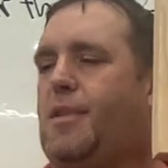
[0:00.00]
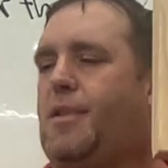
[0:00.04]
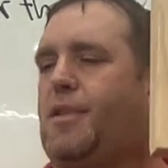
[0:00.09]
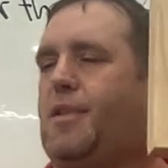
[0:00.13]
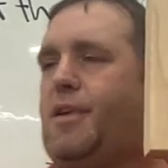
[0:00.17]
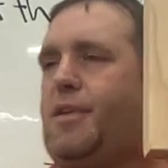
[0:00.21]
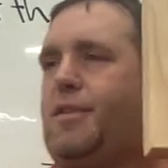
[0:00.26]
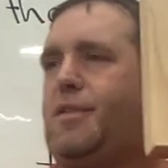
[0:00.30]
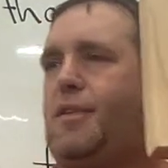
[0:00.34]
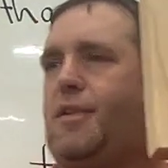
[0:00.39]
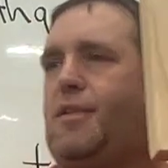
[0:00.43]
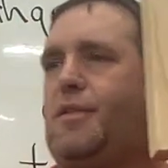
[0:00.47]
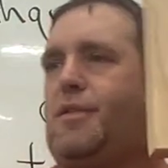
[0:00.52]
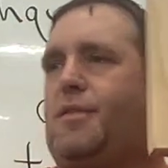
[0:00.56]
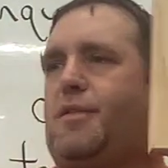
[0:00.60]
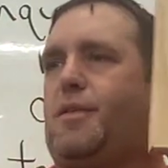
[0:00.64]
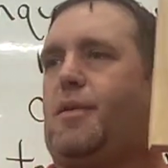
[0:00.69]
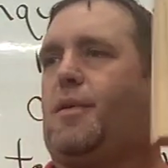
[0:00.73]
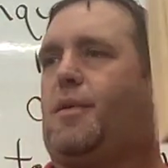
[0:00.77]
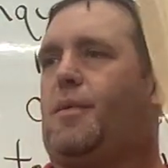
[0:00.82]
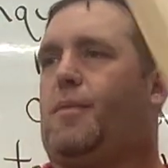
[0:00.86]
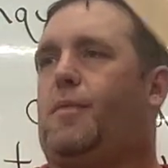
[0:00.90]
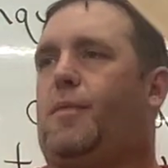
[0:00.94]
This
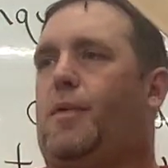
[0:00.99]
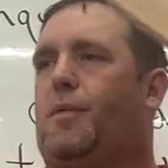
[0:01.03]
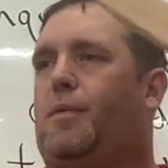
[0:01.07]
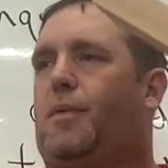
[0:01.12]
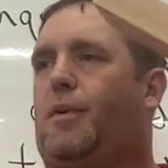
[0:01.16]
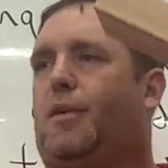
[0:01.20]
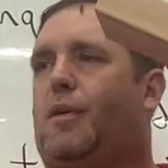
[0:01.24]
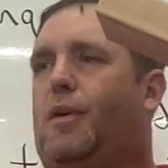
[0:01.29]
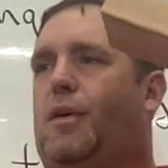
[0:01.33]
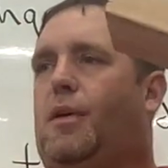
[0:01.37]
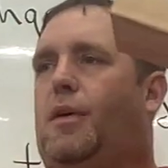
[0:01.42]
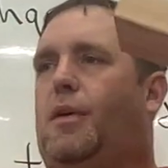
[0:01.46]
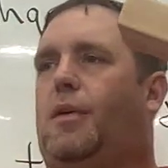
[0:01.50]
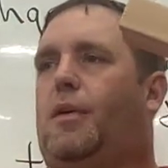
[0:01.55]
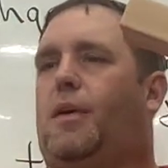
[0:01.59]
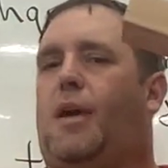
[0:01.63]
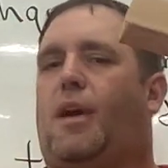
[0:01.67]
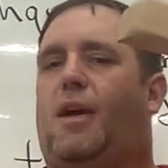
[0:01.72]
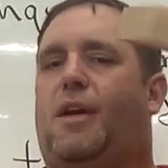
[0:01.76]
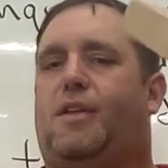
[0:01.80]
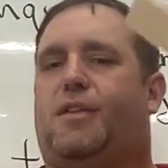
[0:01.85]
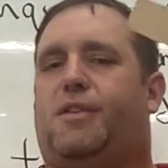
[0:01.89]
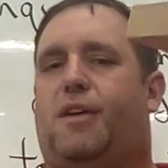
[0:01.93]
is what we call
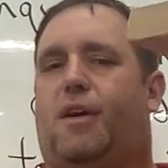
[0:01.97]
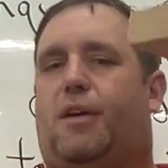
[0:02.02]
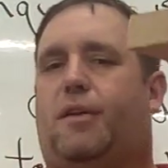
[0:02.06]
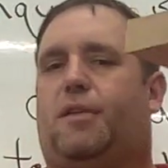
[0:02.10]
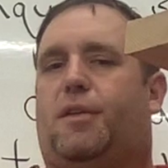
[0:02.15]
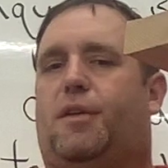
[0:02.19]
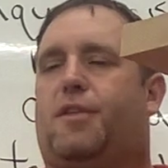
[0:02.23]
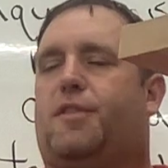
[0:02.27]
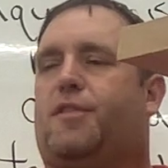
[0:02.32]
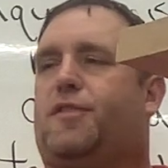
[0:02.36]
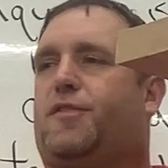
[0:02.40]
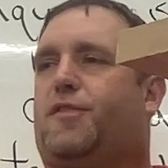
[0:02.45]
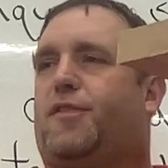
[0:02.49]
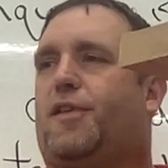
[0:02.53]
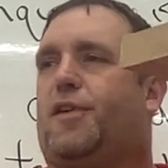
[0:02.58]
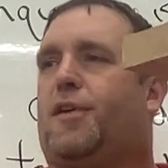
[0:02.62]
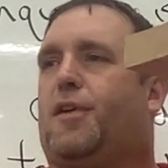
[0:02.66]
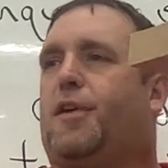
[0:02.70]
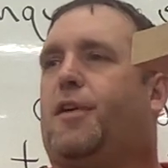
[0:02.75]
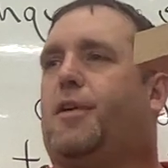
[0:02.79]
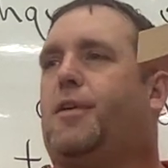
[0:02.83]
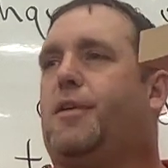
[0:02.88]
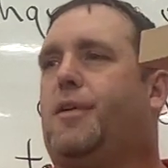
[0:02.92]
a Douglas
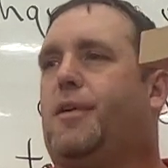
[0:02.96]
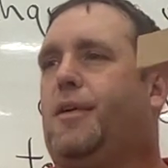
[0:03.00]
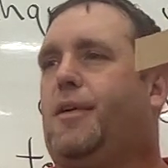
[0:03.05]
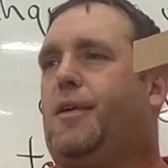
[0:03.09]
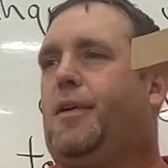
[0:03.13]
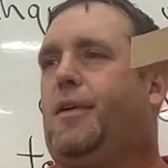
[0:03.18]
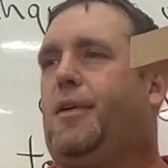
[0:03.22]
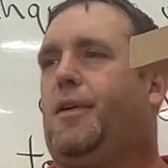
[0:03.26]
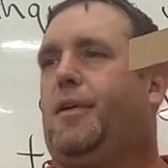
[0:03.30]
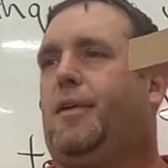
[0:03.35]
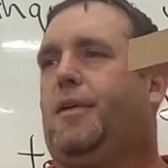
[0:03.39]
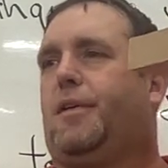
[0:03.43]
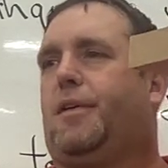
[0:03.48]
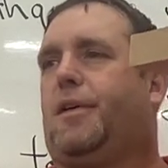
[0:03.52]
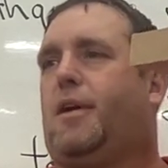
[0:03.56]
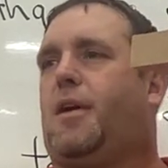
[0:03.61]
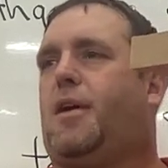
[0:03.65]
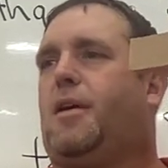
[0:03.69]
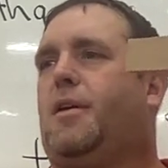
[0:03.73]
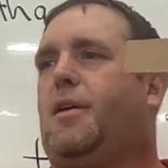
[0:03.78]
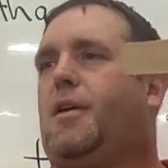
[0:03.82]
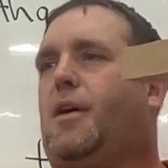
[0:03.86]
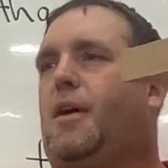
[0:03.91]
fir,
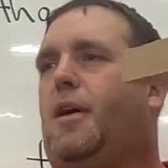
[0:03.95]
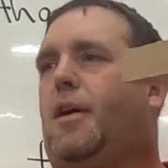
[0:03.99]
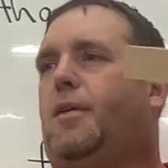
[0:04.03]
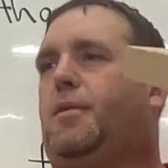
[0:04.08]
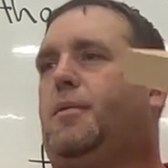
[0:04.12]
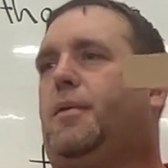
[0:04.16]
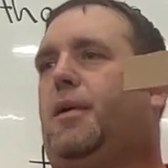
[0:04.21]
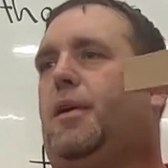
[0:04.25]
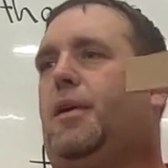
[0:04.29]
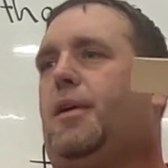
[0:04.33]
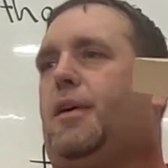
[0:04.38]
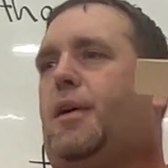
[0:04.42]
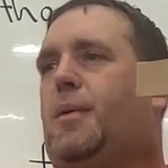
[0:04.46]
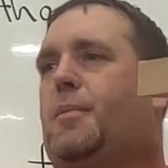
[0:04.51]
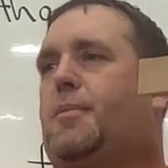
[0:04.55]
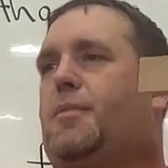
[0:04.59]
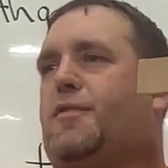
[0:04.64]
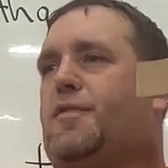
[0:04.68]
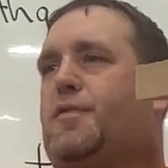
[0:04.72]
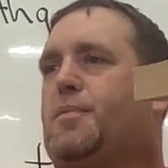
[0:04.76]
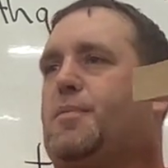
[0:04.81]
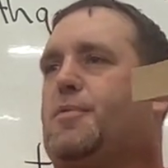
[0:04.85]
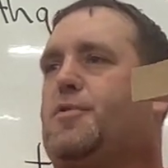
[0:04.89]
okay? All wood
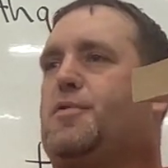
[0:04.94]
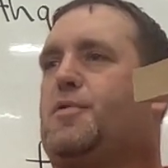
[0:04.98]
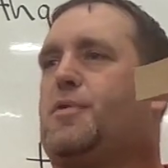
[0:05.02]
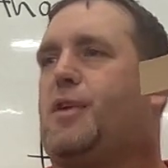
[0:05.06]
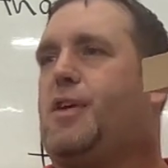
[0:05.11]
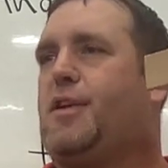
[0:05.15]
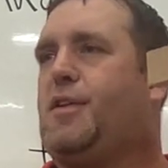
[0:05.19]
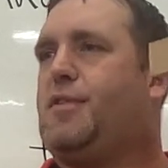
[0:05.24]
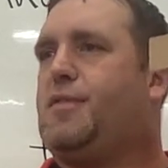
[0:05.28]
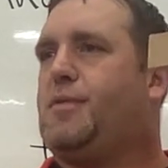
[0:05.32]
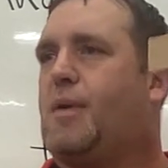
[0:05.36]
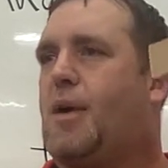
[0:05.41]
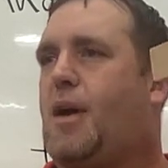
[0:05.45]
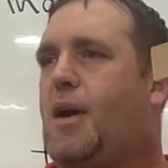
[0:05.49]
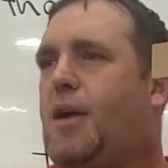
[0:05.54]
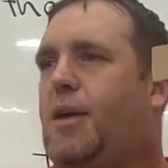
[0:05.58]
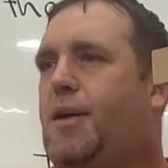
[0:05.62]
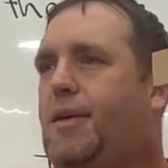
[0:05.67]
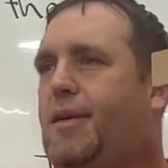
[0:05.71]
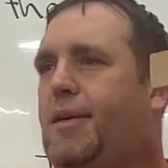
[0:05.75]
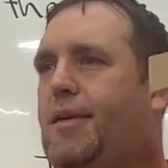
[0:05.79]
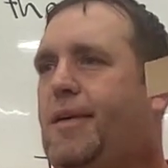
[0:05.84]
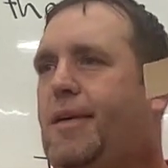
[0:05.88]
comes from trees,
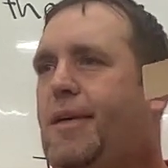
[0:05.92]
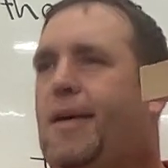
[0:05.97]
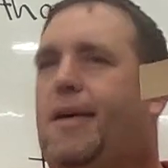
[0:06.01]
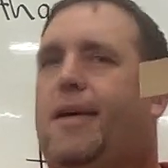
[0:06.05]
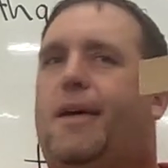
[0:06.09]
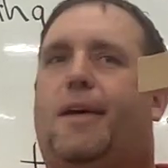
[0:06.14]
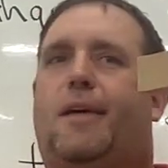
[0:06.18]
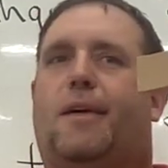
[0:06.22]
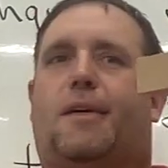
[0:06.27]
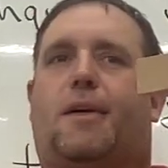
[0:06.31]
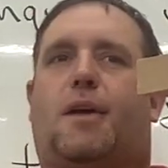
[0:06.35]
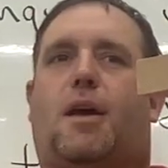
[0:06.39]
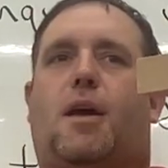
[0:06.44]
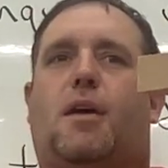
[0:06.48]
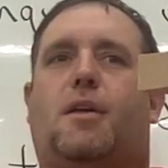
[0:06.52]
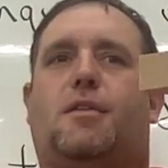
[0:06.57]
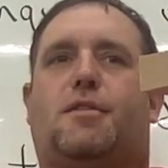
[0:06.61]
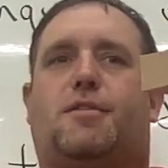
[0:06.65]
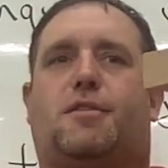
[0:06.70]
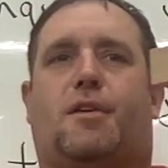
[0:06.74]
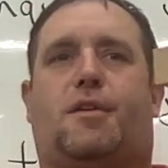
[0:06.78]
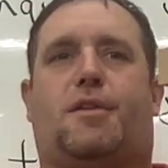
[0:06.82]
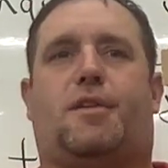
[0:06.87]
right?
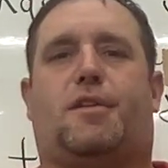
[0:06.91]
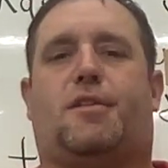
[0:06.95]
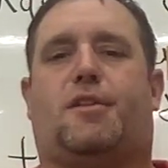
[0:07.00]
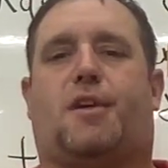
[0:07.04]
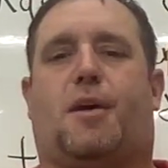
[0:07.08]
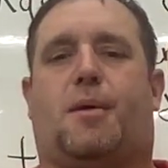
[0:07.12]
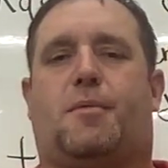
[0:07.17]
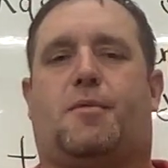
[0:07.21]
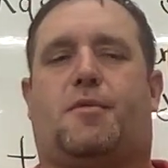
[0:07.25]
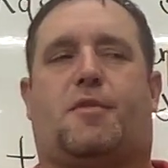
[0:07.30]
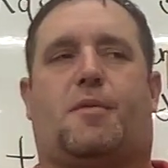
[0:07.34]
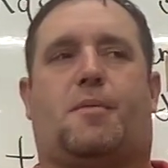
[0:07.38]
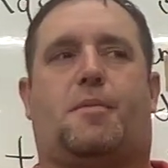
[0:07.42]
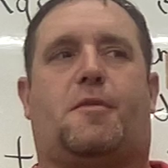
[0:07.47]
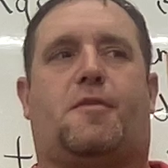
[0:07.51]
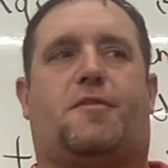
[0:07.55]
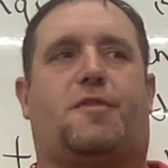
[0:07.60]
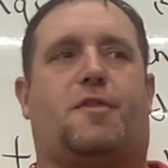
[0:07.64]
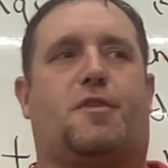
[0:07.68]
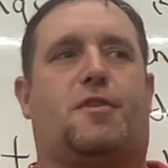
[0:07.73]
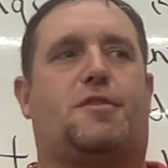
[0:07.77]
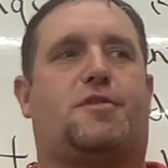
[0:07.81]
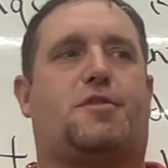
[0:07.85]
Okay, so this comes from a
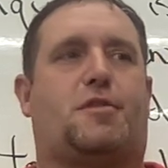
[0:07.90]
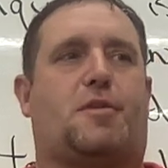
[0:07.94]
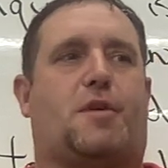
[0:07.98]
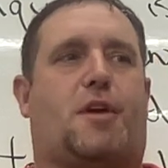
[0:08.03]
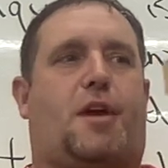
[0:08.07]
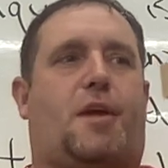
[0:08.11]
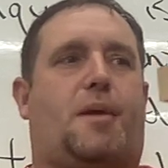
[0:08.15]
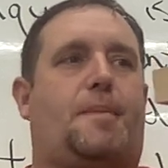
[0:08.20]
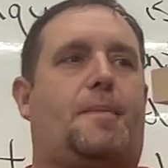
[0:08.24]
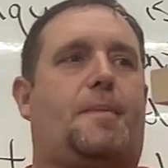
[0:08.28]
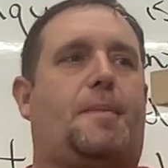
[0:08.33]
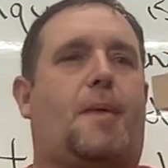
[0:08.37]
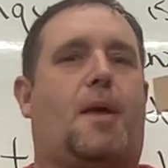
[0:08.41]
fir tree.